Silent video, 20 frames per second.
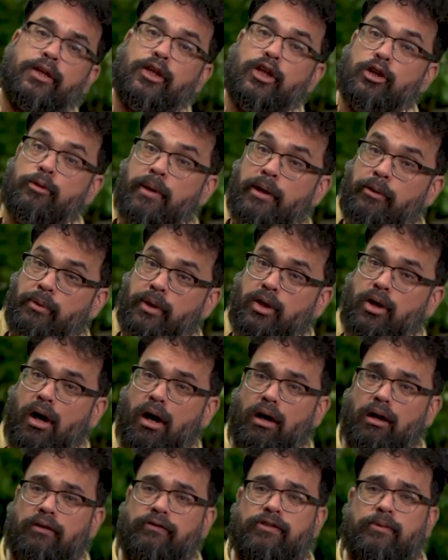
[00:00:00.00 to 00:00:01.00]
You may
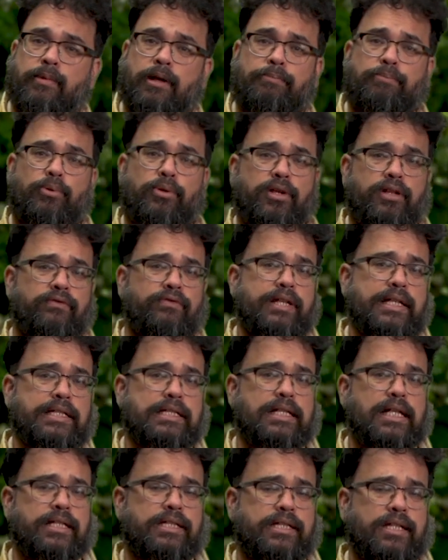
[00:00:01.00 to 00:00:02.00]
recall from our
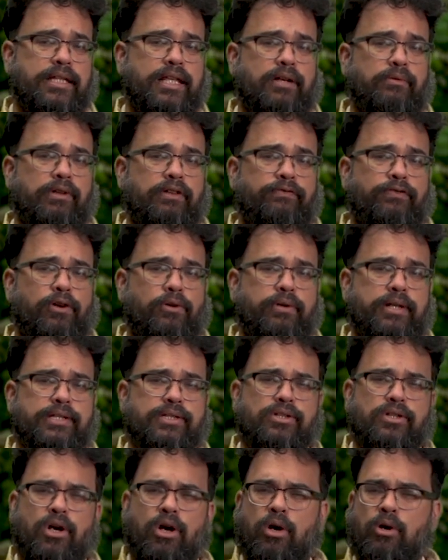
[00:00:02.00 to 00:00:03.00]
previous lesson that we
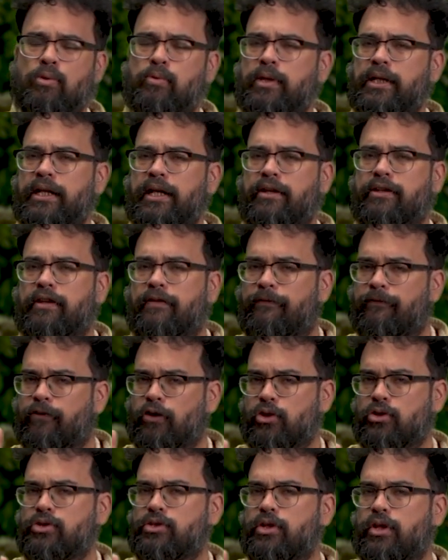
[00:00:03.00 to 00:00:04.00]
focused only on the
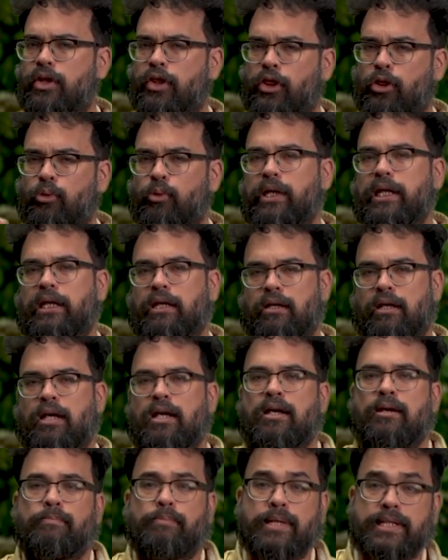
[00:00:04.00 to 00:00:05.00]
first three
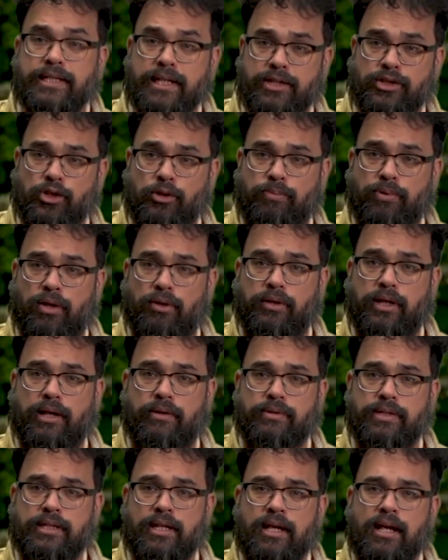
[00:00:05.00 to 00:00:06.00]
possessor
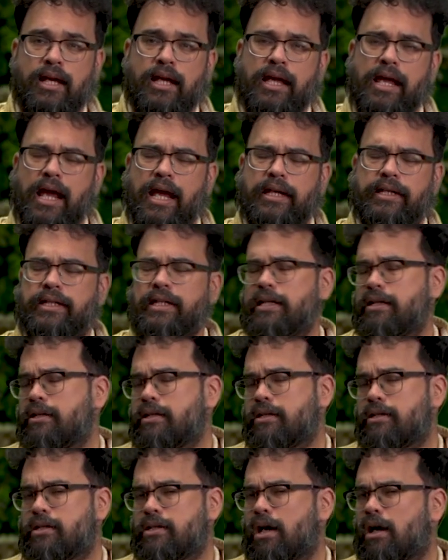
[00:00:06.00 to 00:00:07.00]
pronouns and
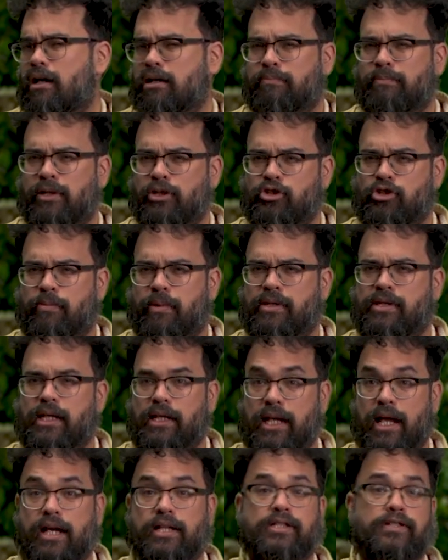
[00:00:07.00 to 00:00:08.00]
didn't talk much about the
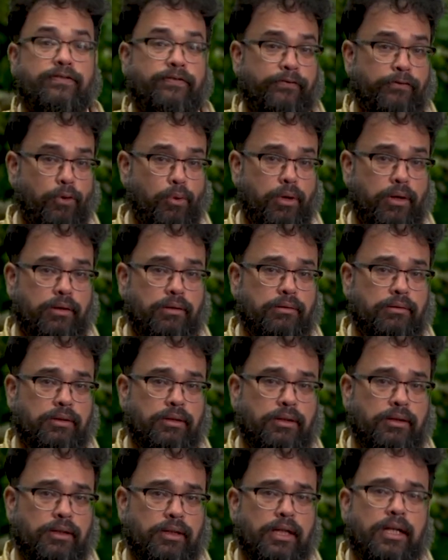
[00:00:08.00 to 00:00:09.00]
last four.
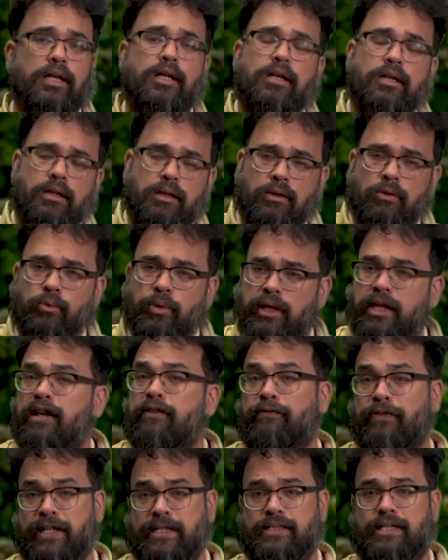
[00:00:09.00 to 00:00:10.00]
We're going
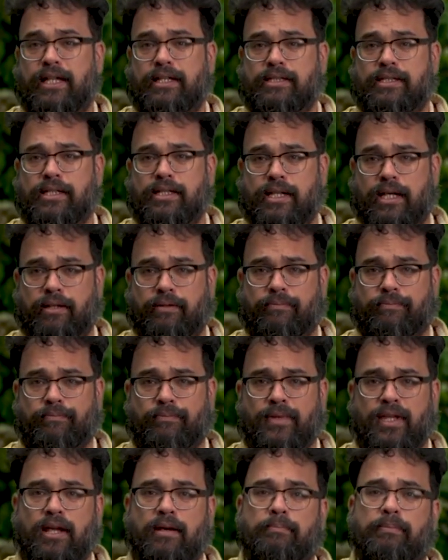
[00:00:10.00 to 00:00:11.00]
to fix that today
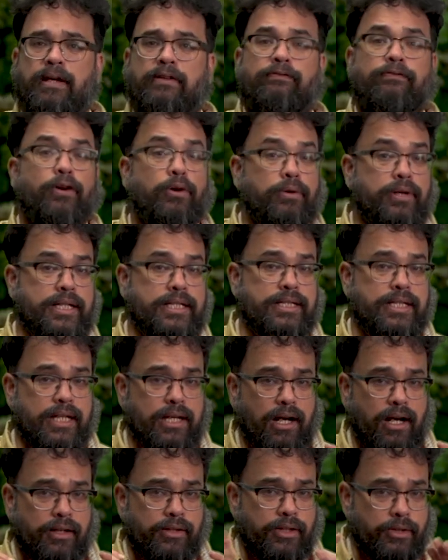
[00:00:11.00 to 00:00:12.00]
by
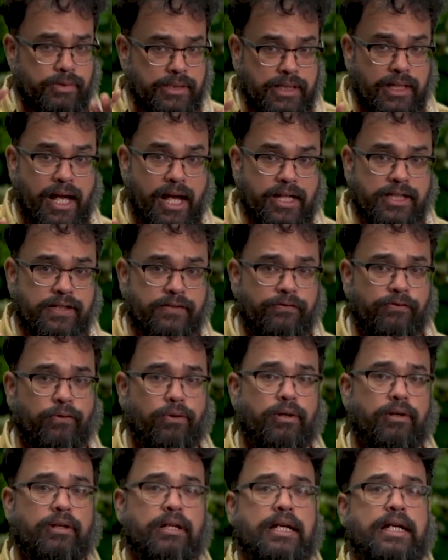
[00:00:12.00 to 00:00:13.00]
focusing on those last
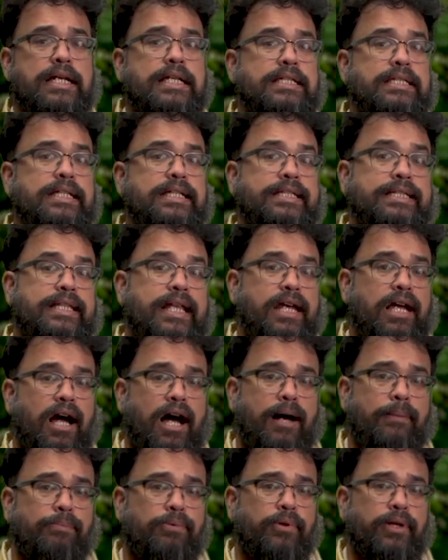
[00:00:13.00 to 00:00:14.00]
four since they
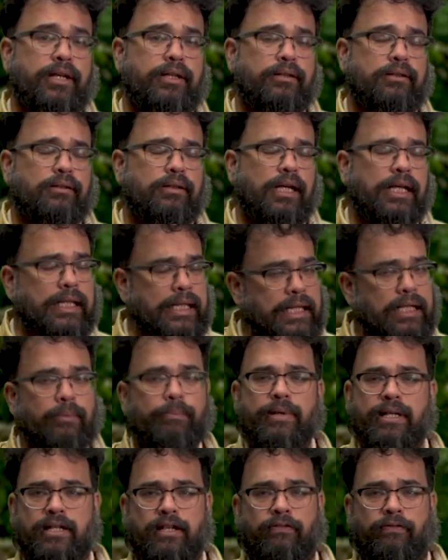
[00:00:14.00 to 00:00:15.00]
operate a little
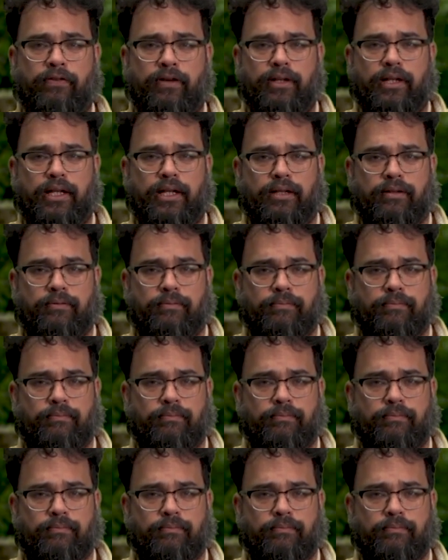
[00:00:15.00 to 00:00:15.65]
bit differently.